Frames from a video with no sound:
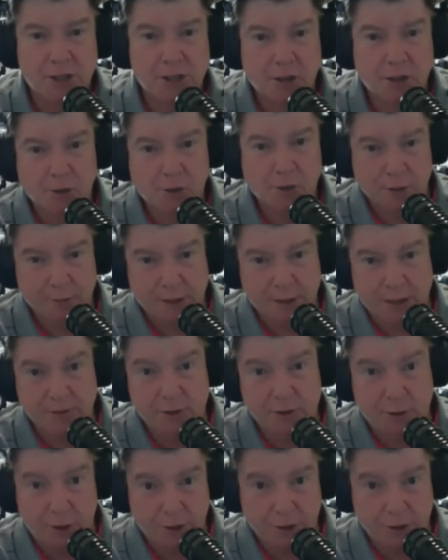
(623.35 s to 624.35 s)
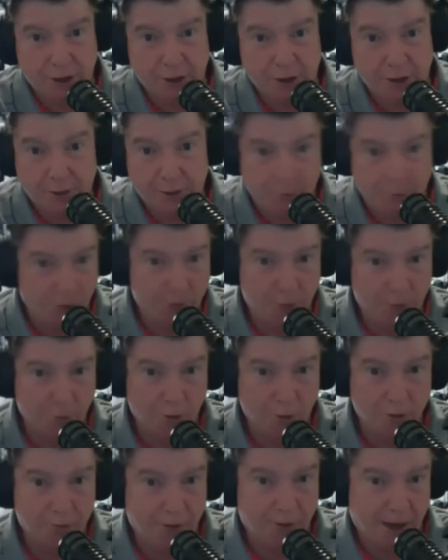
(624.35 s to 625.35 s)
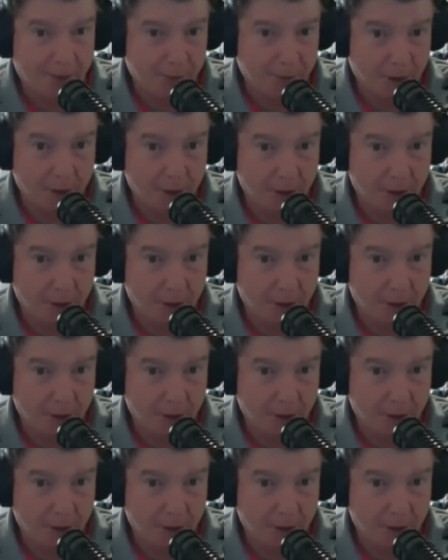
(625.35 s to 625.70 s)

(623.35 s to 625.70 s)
they call themselves Gersha. They're all from one family,